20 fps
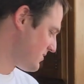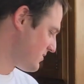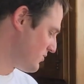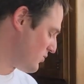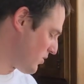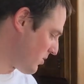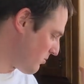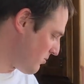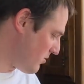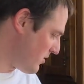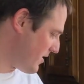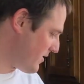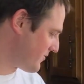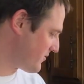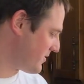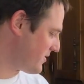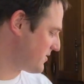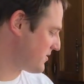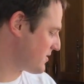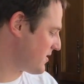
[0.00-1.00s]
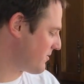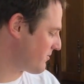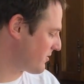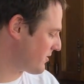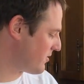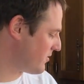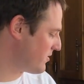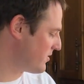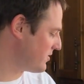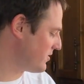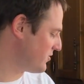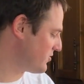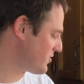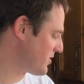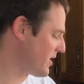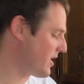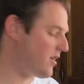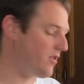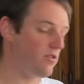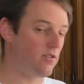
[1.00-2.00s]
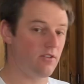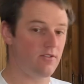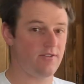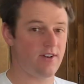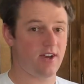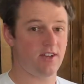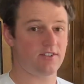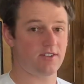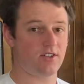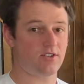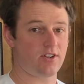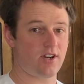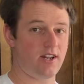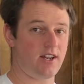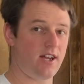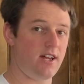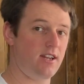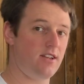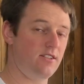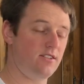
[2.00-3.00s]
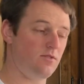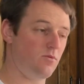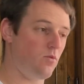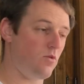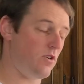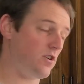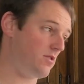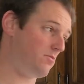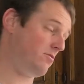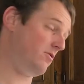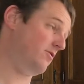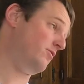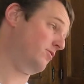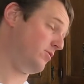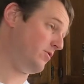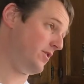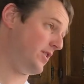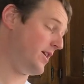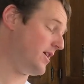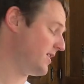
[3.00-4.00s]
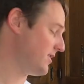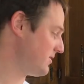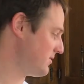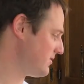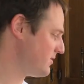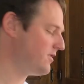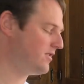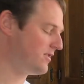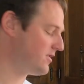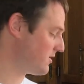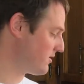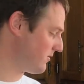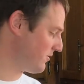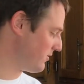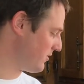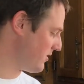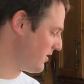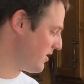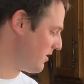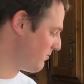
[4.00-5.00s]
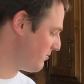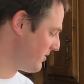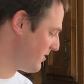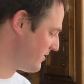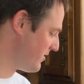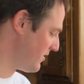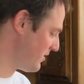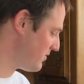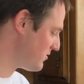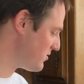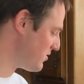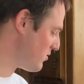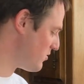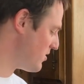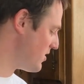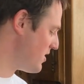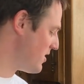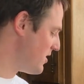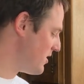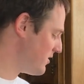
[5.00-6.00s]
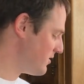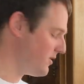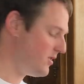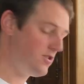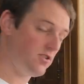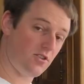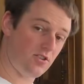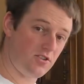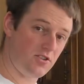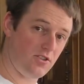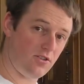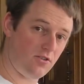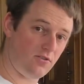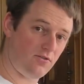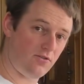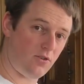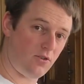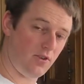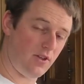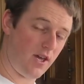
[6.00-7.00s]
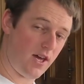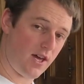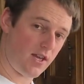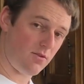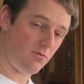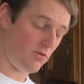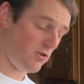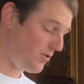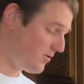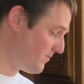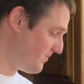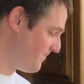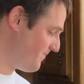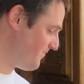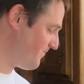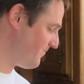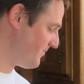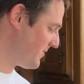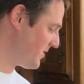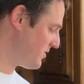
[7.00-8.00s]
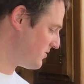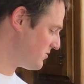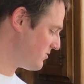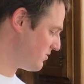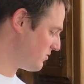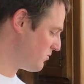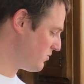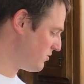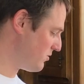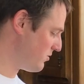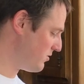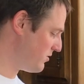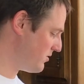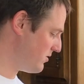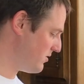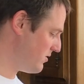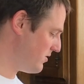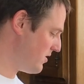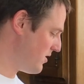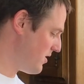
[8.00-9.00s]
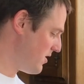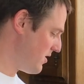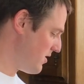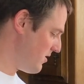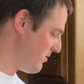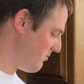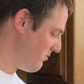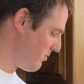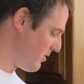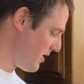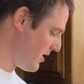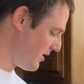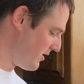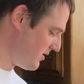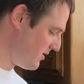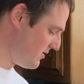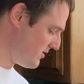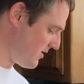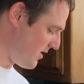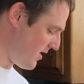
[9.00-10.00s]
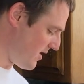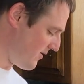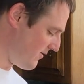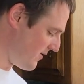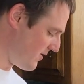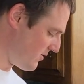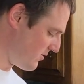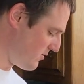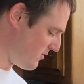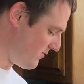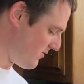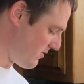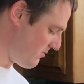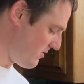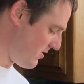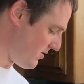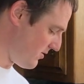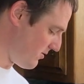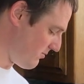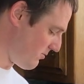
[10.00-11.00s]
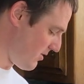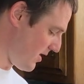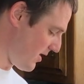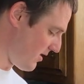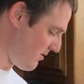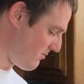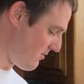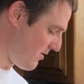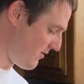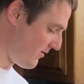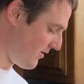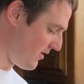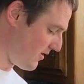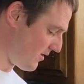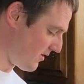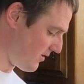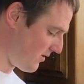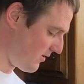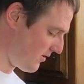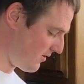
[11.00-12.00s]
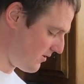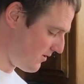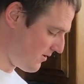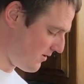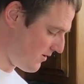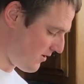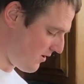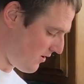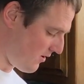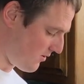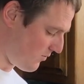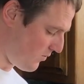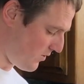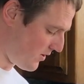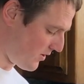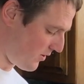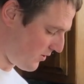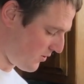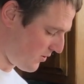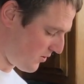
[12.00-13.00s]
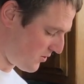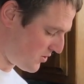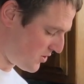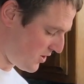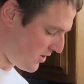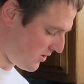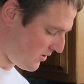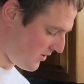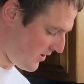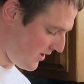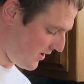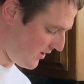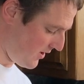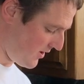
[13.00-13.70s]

normal. After they stop growing, they'll dry out really fast. I tried adding some water before that and it didn't really help anything. So these are still fully edible, so we'll break these off. I don't know if I'll be able to break them off here all in one chunk like